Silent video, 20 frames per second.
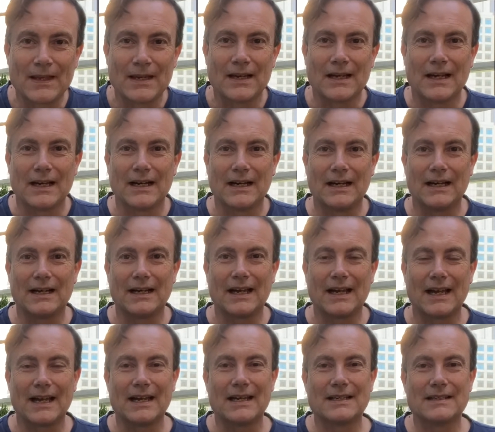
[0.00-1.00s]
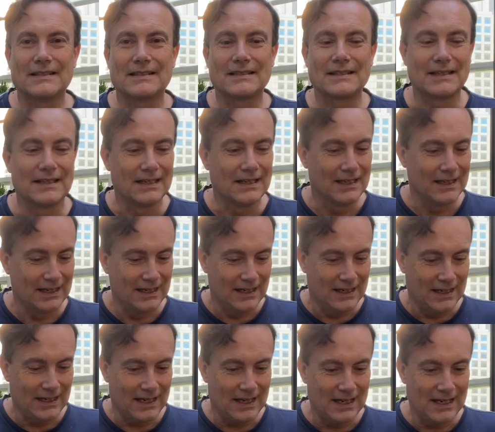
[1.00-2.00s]
and
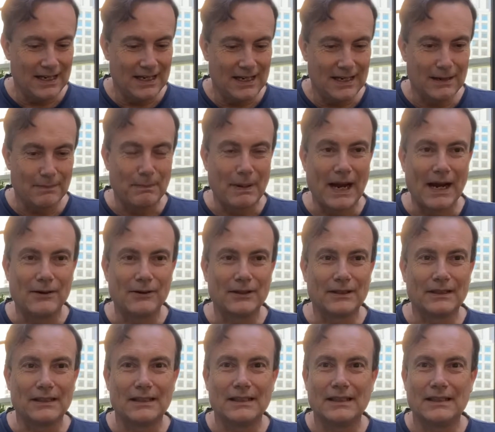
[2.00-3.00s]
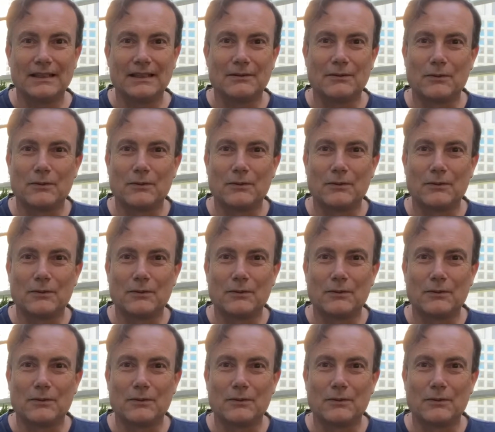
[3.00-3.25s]
he apparently